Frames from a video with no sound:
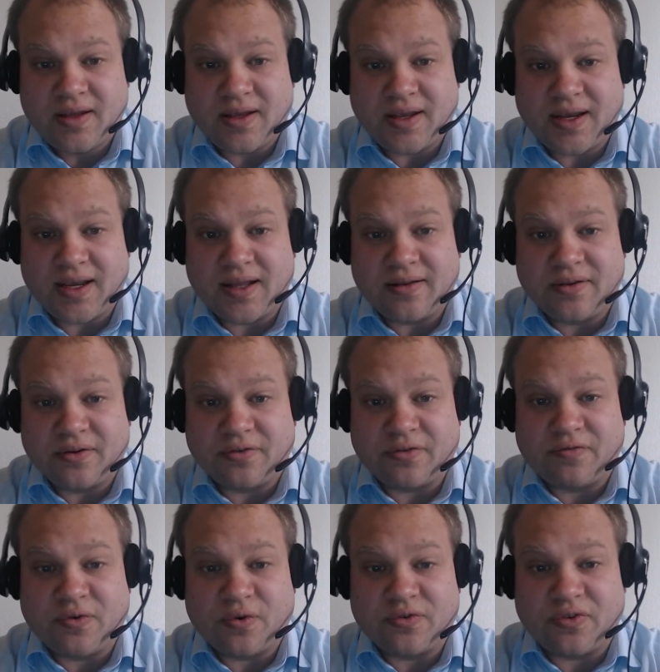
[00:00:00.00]
And there's,
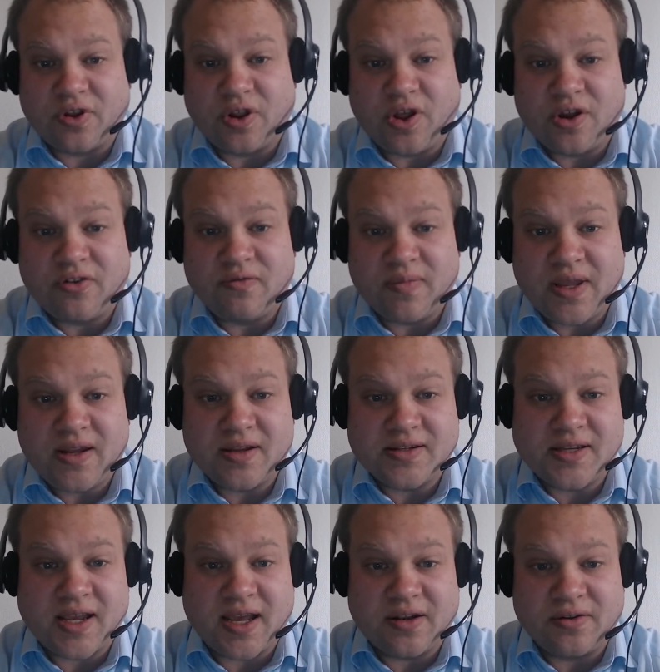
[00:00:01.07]
of course, a lot of media
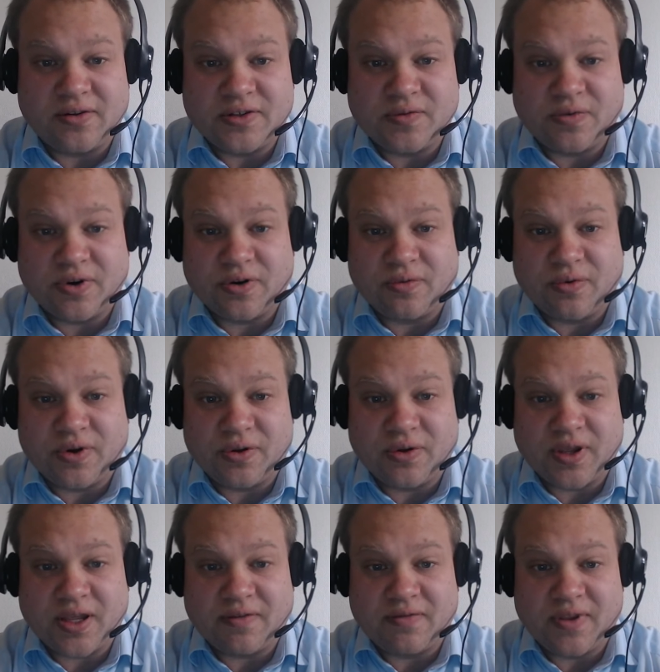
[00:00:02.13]
scandals where you
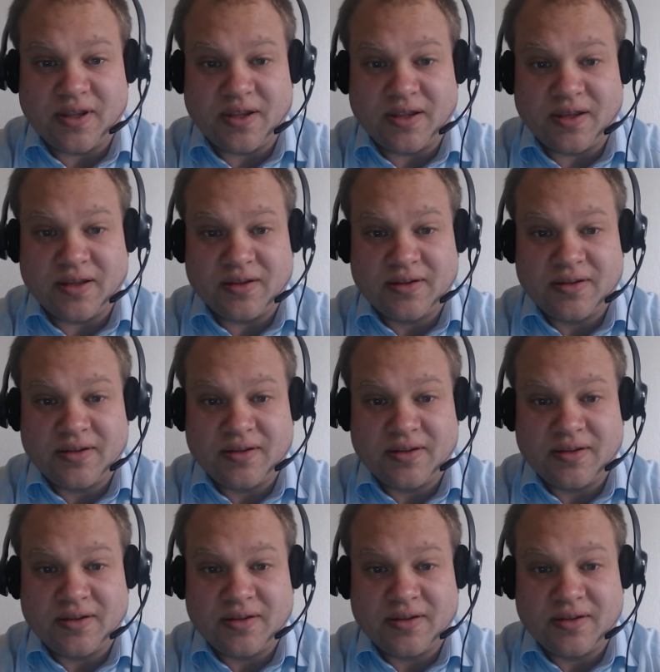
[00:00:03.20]
have the